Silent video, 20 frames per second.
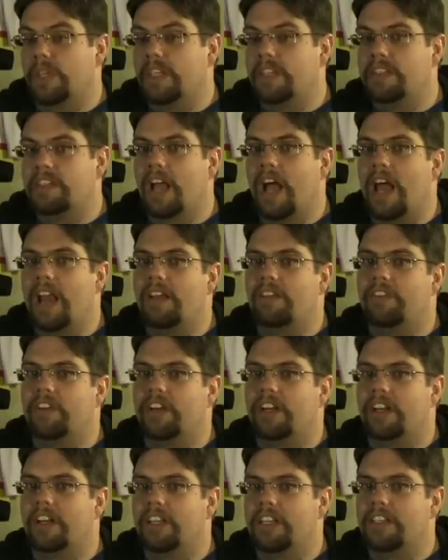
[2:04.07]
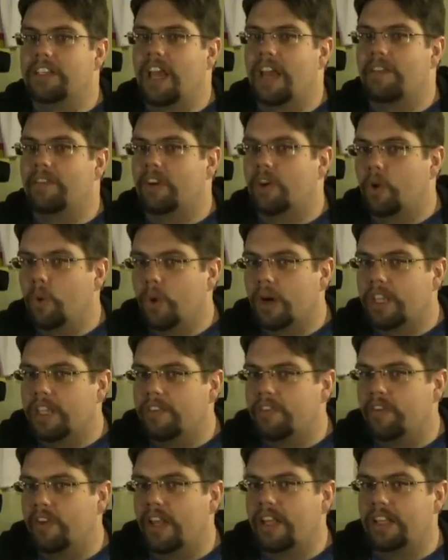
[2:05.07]
he's kind of a quirky
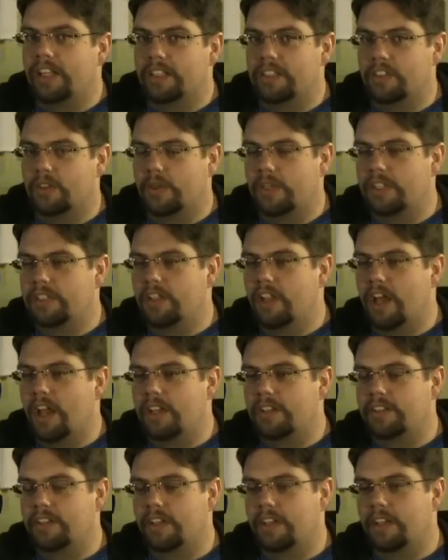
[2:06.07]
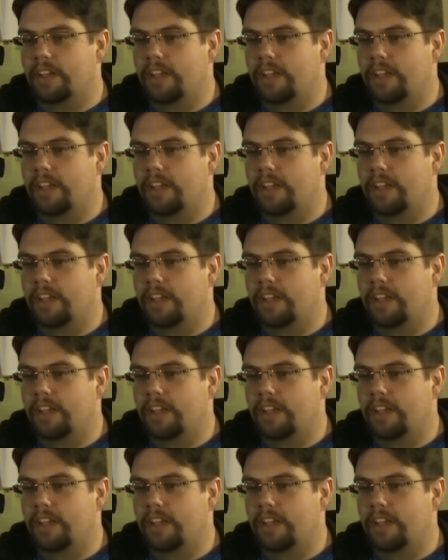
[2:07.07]
fella. So he's got.